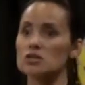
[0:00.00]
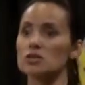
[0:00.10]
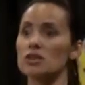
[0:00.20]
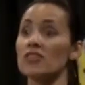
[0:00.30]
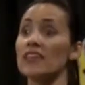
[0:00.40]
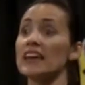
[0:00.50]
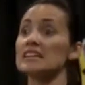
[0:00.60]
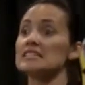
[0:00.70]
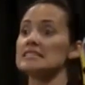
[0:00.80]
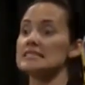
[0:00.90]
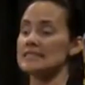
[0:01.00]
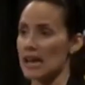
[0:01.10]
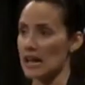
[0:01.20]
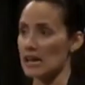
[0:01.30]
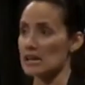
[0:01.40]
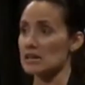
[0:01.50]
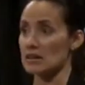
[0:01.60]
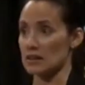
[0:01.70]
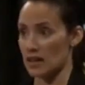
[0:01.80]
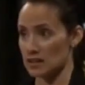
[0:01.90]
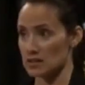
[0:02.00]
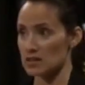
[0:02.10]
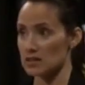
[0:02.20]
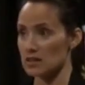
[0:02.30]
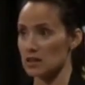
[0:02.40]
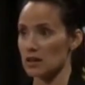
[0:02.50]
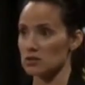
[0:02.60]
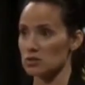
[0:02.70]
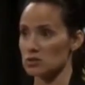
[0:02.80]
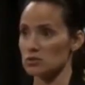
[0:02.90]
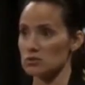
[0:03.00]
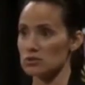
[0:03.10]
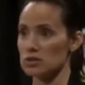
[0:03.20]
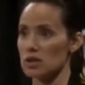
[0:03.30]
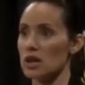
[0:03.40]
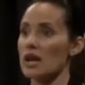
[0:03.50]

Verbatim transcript: so that they can stay connected, attuned,